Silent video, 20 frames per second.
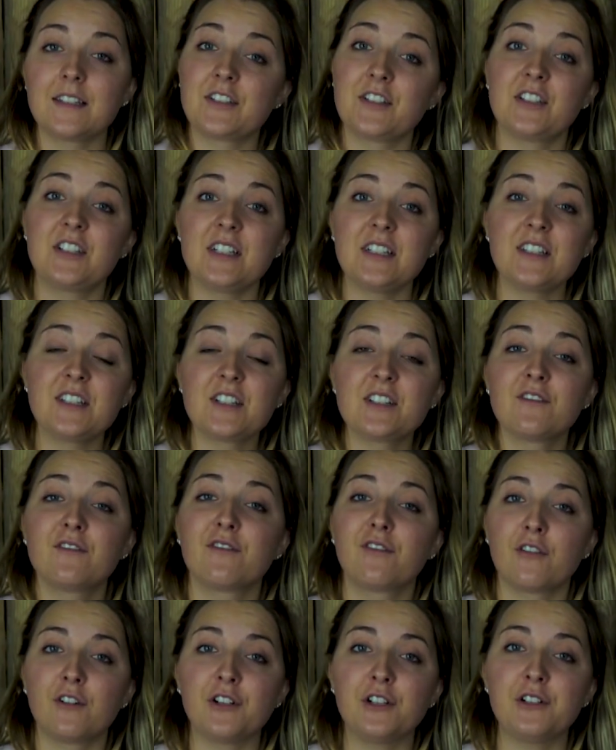A suggestion
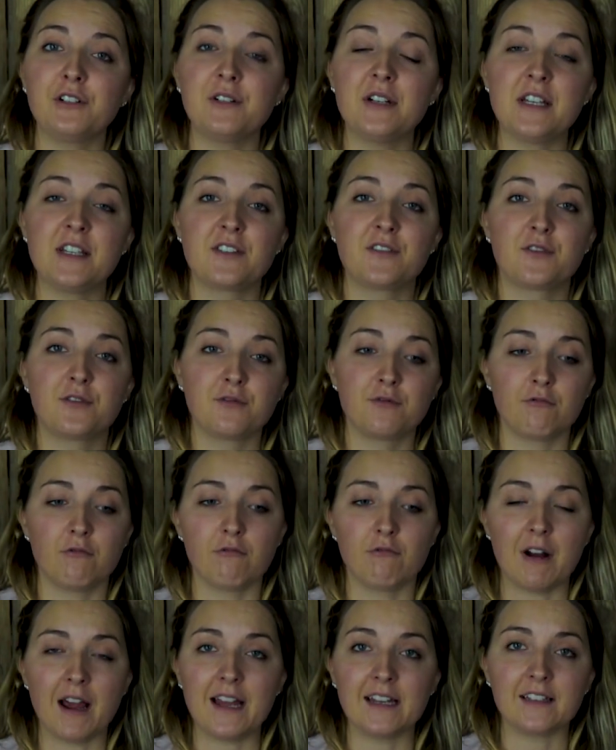for you is to
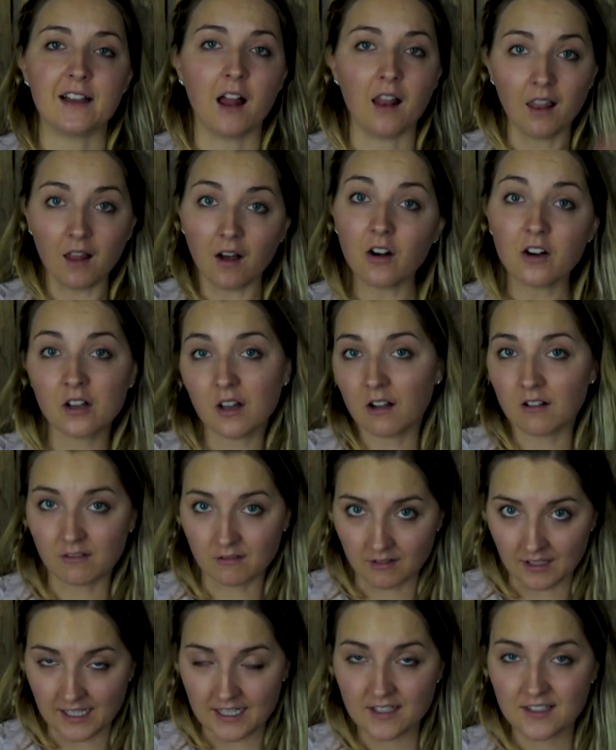write a long long
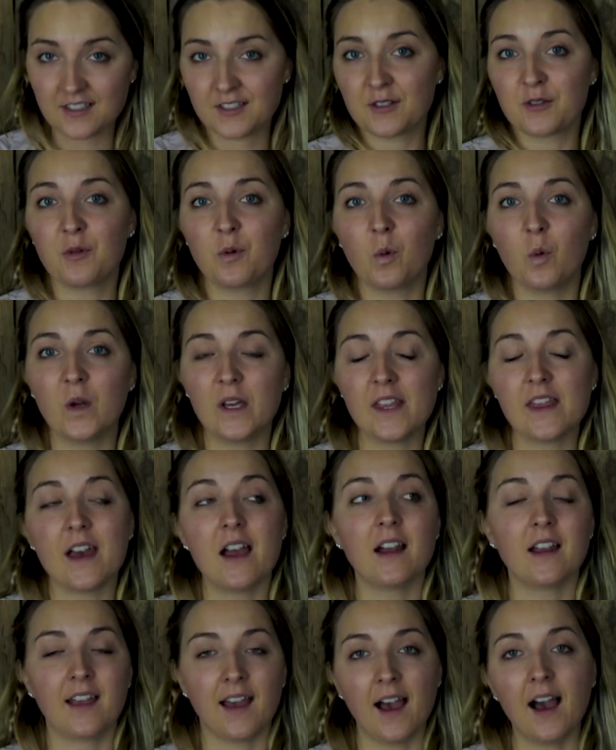list with
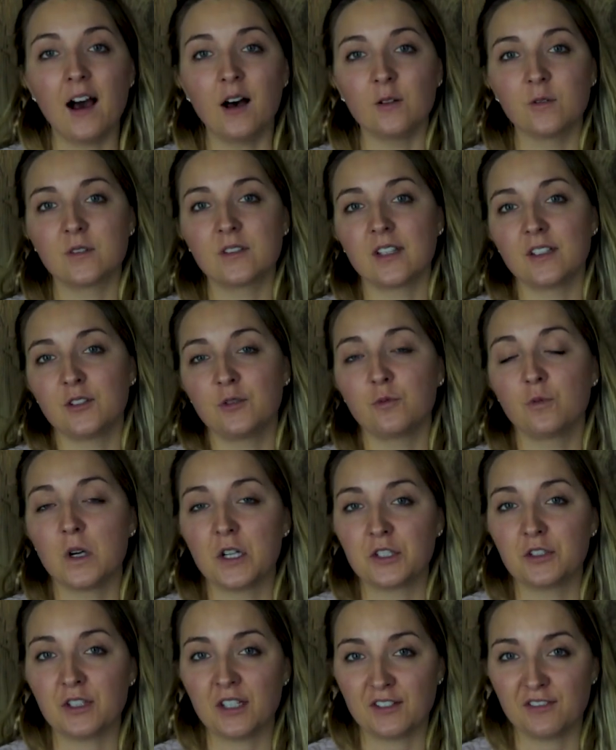accounts that you
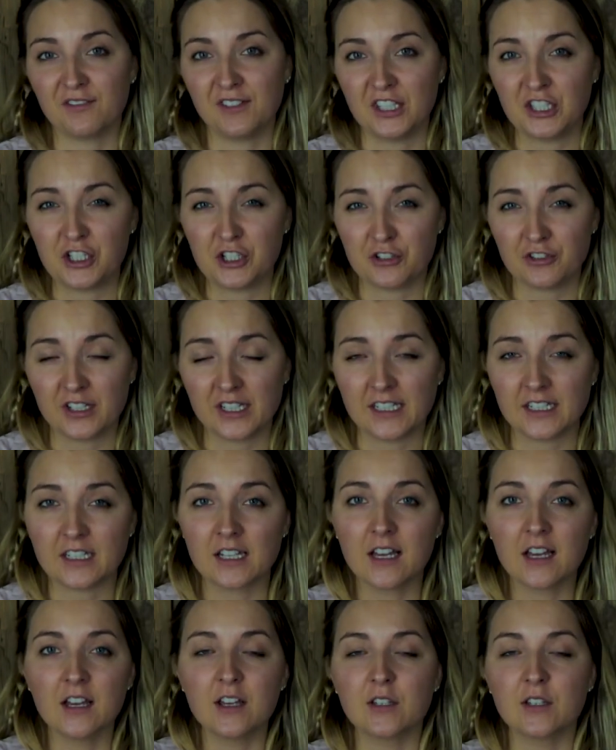want to get featured in.